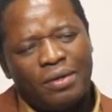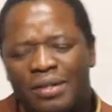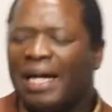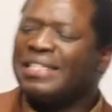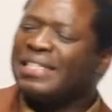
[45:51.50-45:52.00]

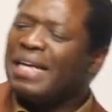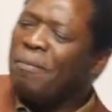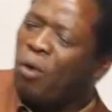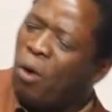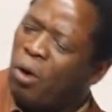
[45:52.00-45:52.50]
That same
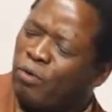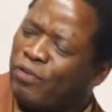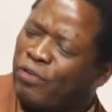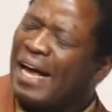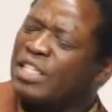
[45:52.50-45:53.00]
God of
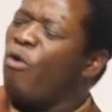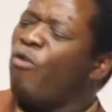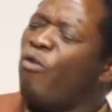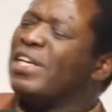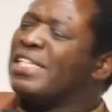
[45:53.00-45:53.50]
Elijah who
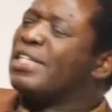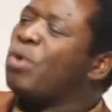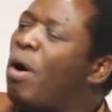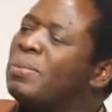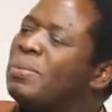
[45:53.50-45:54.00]
visits
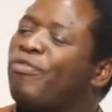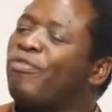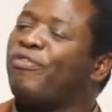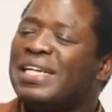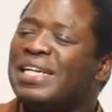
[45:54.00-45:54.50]
home should
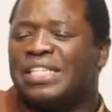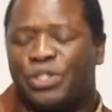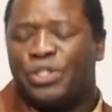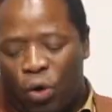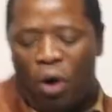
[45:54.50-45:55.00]
visit
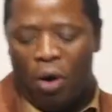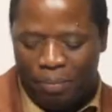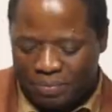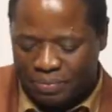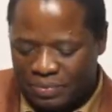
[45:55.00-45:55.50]
your
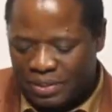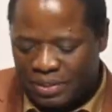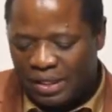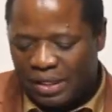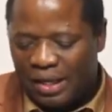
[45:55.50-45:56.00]
home
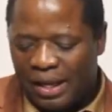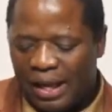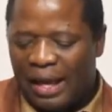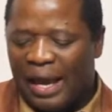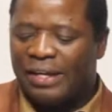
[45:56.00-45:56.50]

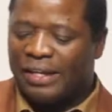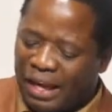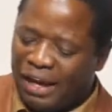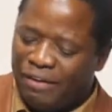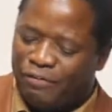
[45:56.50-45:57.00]
and
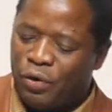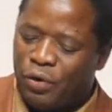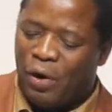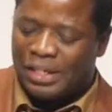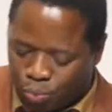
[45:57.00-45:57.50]
give you
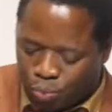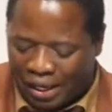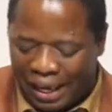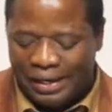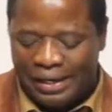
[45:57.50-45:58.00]
your
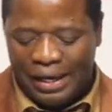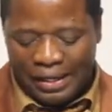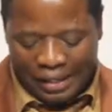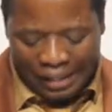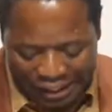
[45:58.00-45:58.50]
unspoken
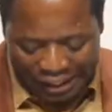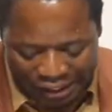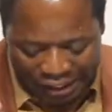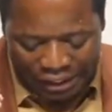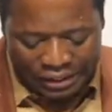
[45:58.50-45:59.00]

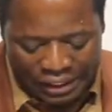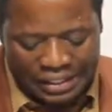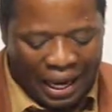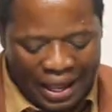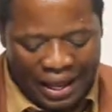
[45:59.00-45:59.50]

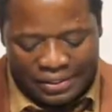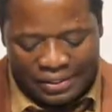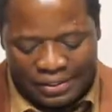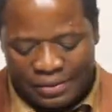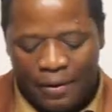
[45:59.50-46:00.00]

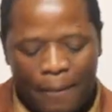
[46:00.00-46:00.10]
desires.